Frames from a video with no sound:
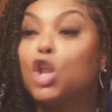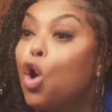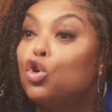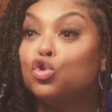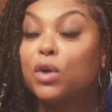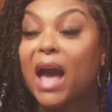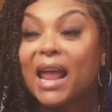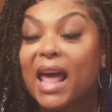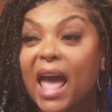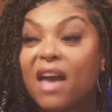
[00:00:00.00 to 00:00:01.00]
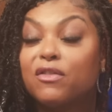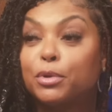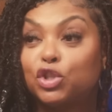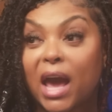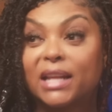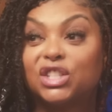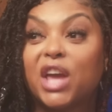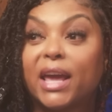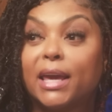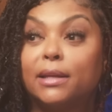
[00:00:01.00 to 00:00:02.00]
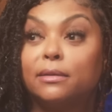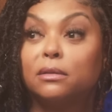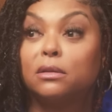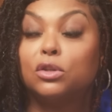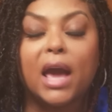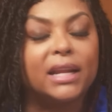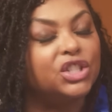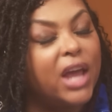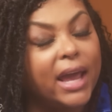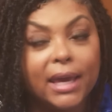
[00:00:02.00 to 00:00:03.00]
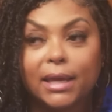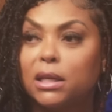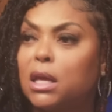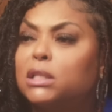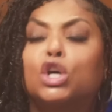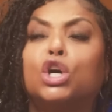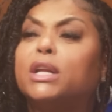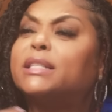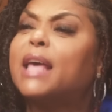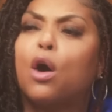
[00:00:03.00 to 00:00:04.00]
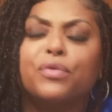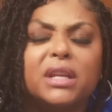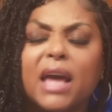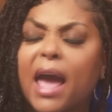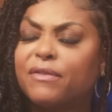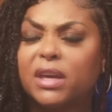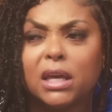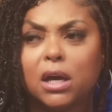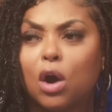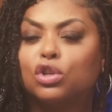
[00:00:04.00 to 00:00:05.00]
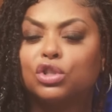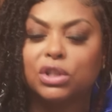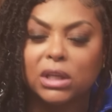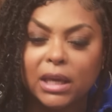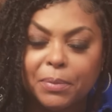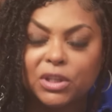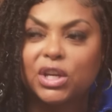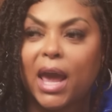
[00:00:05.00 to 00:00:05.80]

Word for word: No, you gotta have it, but you gotta check it. You gotta check it. It's good. It's healthy to have an ego. Keep it